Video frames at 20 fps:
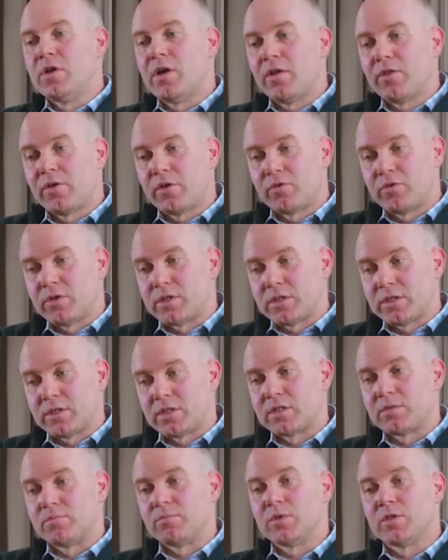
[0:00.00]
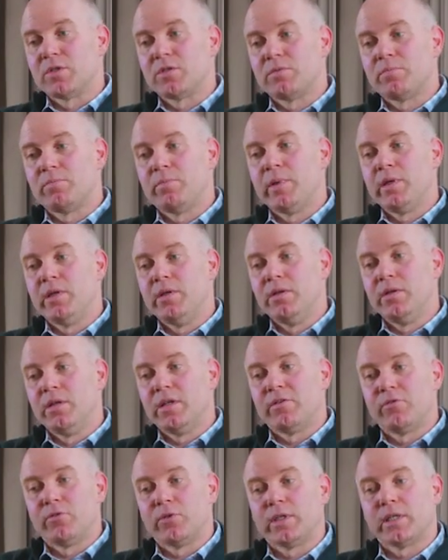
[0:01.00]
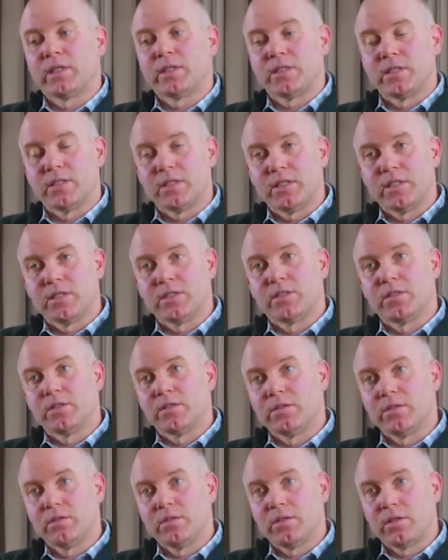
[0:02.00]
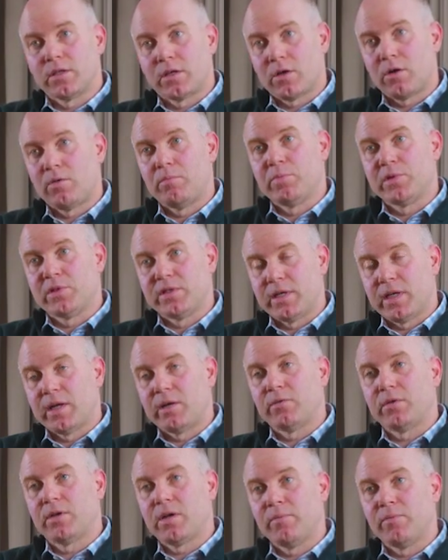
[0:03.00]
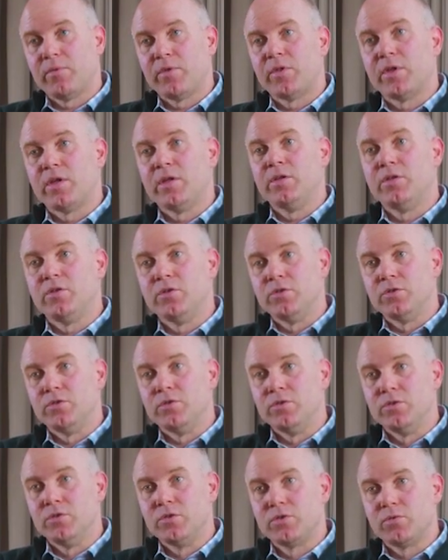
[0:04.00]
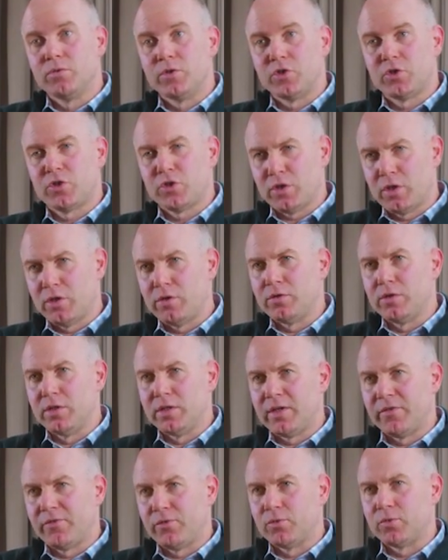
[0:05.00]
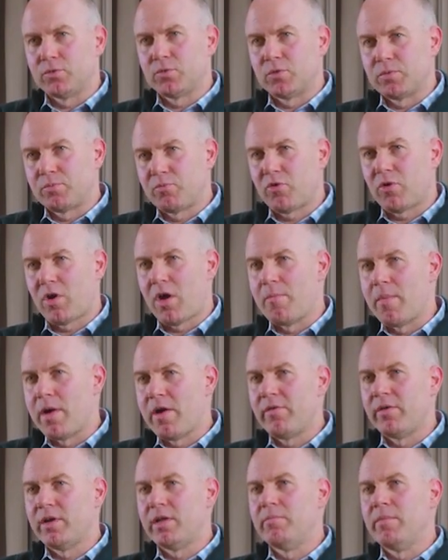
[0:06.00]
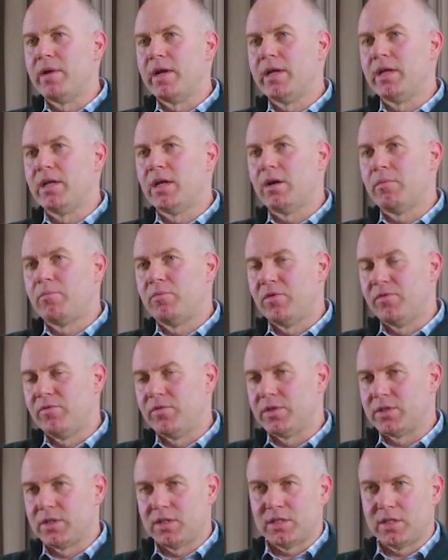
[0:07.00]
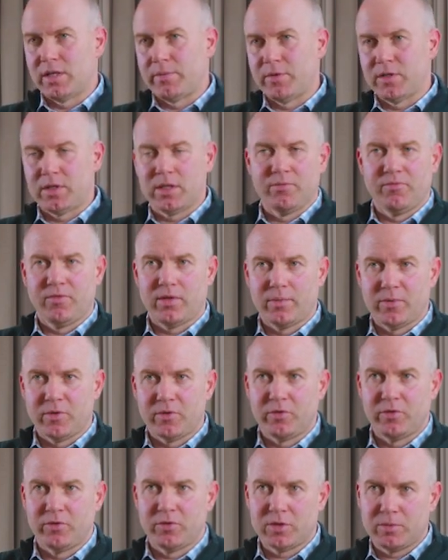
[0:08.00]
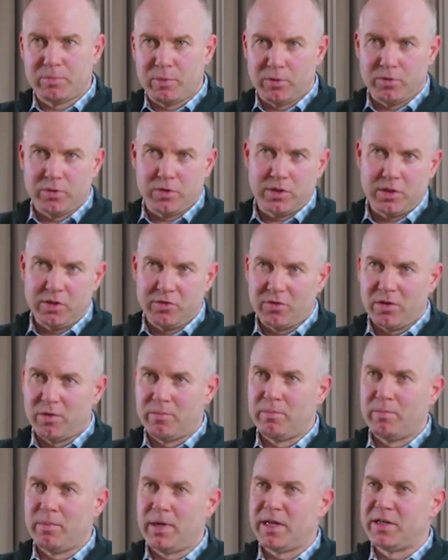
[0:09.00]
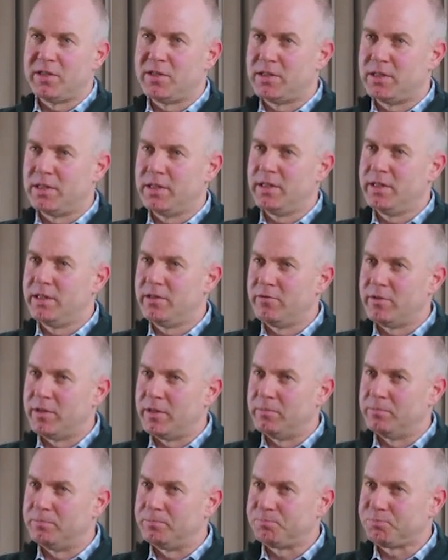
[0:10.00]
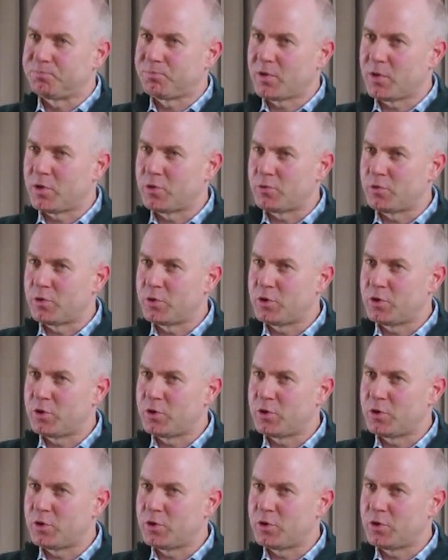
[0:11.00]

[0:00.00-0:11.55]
other criticism that's been levelled at it is that the composite outcome that they used, which showed the difference, was primarily made up of the systemic inflammatory response syndrome and delirium. Those are the